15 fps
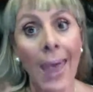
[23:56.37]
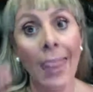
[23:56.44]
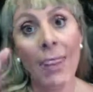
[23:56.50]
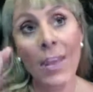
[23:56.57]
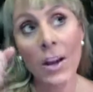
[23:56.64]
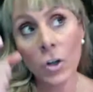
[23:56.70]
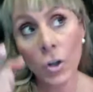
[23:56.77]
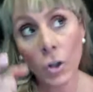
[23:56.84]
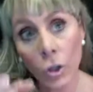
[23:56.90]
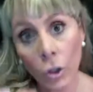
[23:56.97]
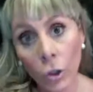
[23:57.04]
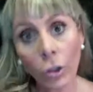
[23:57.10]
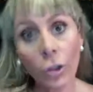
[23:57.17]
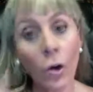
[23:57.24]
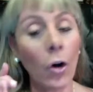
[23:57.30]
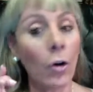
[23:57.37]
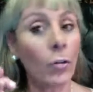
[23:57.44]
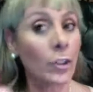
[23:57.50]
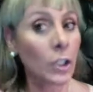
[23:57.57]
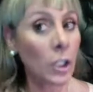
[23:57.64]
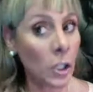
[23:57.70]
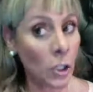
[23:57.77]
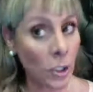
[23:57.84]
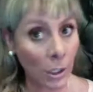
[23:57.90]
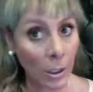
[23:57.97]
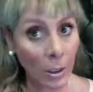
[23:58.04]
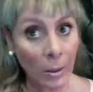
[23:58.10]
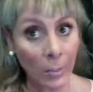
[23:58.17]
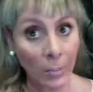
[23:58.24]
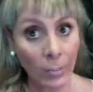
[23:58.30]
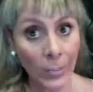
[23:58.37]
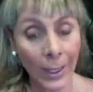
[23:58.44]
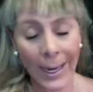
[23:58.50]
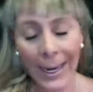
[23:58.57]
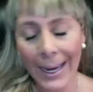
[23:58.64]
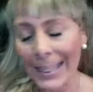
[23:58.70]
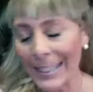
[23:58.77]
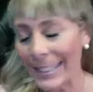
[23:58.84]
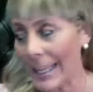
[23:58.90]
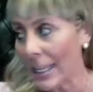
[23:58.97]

The root of ginger, it's